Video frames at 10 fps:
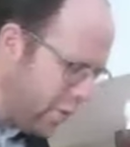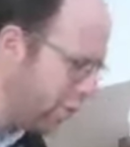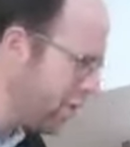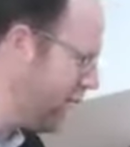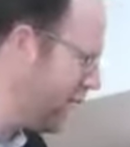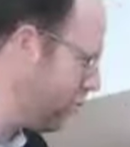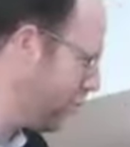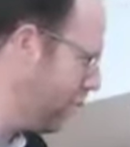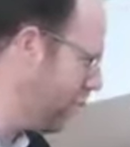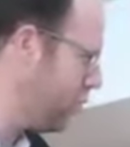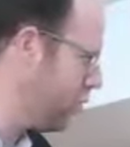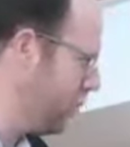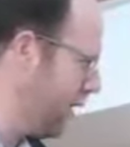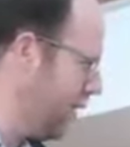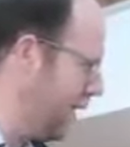see what the potential problems
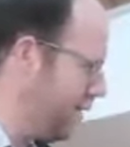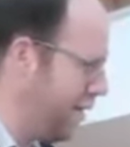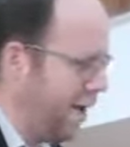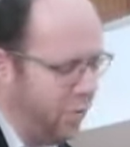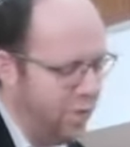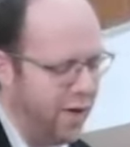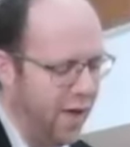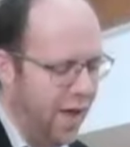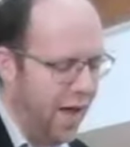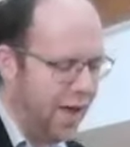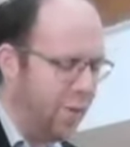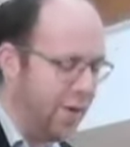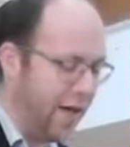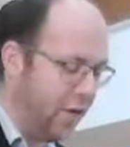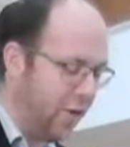could be in that and how we
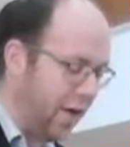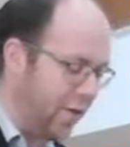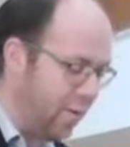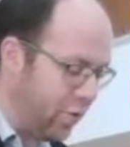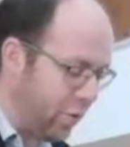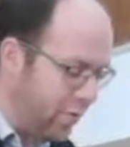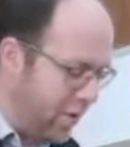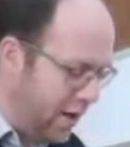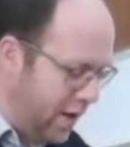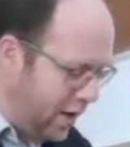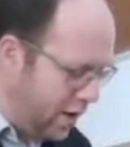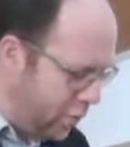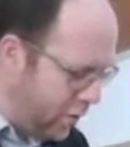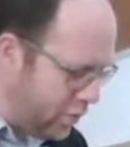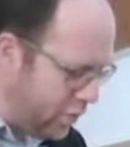get around them. So we
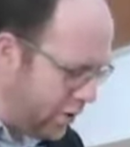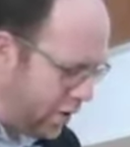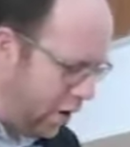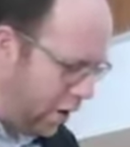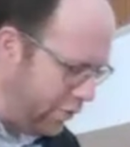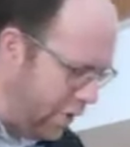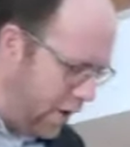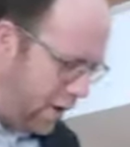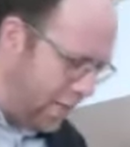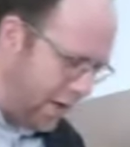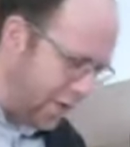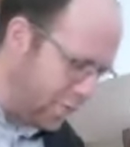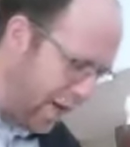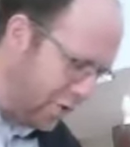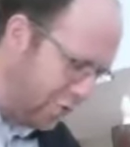begin with the sugya of
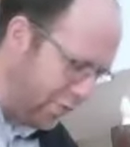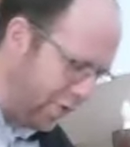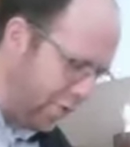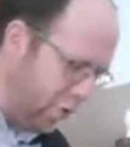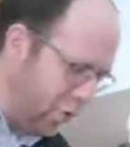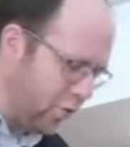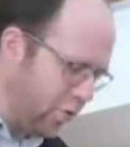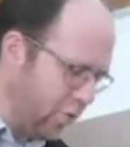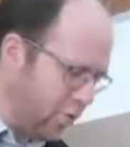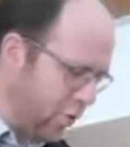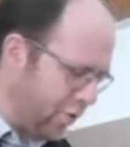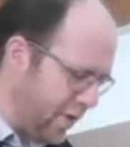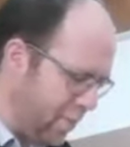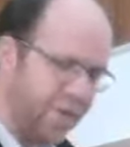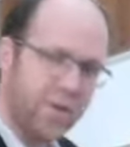Megis. Page 54,
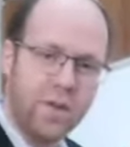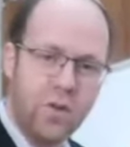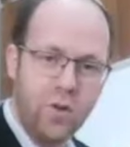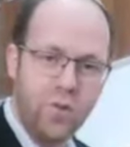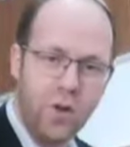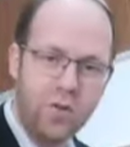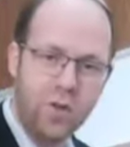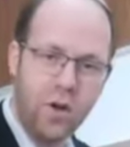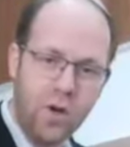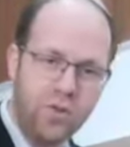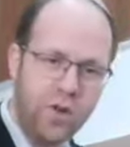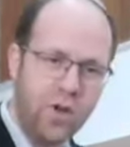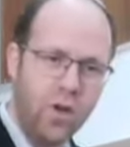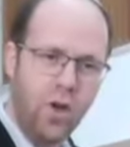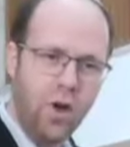source number 62. For those that are
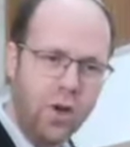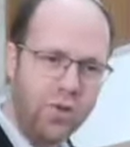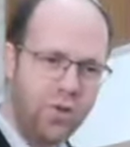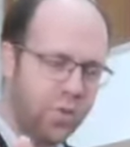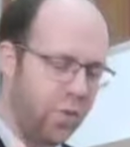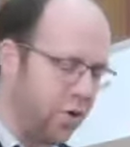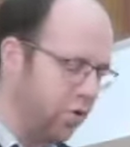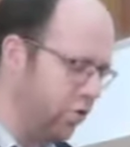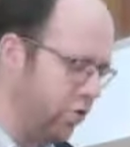watching on Zoom or on